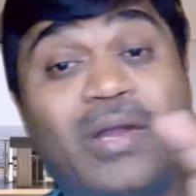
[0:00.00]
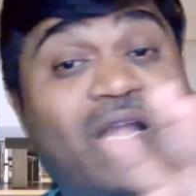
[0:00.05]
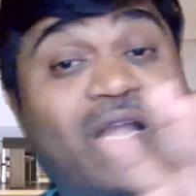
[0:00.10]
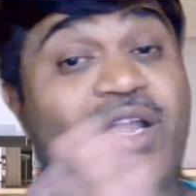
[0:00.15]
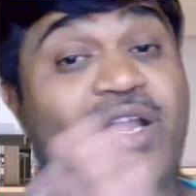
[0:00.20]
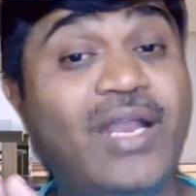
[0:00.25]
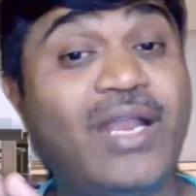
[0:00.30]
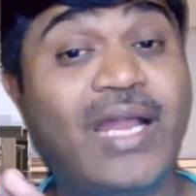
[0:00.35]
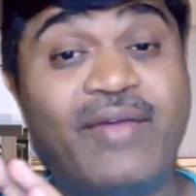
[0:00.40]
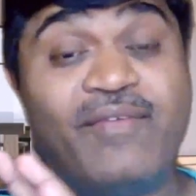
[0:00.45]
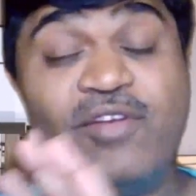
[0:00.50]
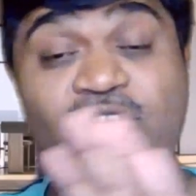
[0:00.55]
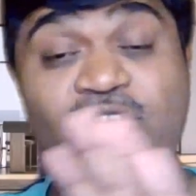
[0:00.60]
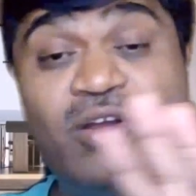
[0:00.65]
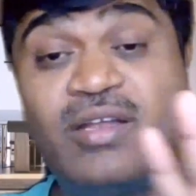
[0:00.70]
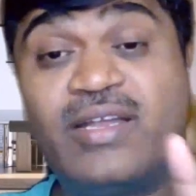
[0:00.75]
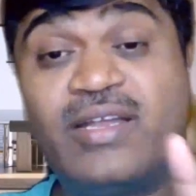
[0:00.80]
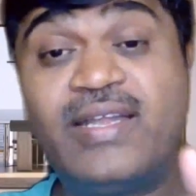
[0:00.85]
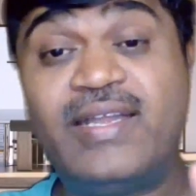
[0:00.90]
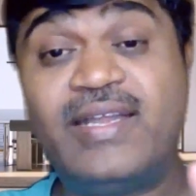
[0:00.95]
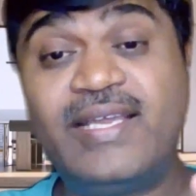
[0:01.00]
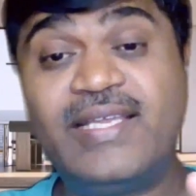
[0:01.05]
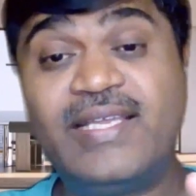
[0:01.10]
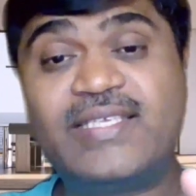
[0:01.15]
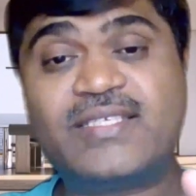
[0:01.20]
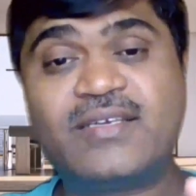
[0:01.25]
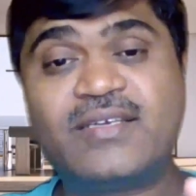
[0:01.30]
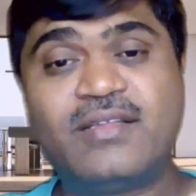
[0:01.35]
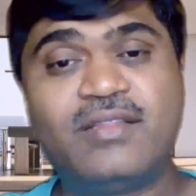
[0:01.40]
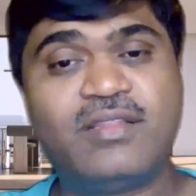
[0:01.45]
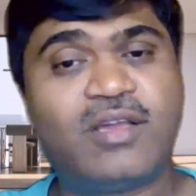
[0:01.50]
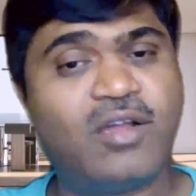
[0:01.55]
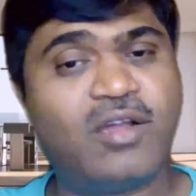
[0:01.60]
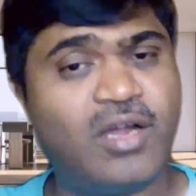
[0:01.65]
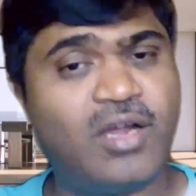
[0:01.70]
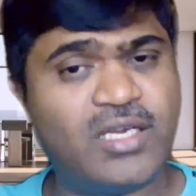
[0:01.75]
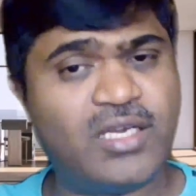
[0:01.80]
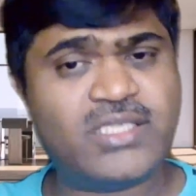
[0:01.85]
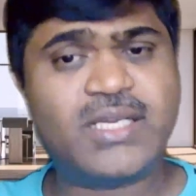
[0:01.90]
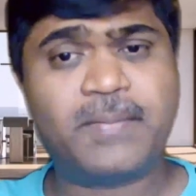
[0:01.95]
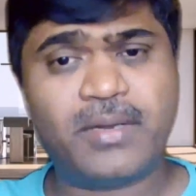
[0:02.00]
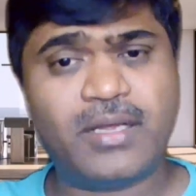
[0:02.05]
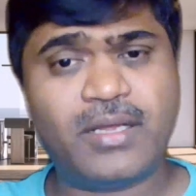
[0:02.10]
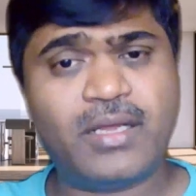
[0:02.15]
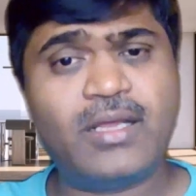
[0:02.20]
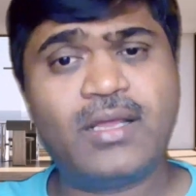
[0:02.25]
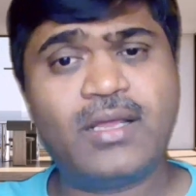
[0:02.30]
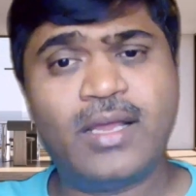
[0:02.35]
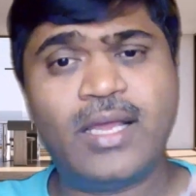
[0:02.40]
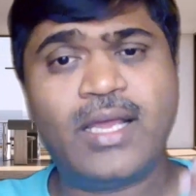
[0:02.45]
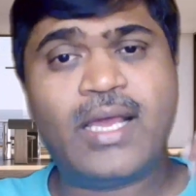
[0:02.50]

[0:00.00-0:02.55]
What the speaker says: but I will not teach the concept.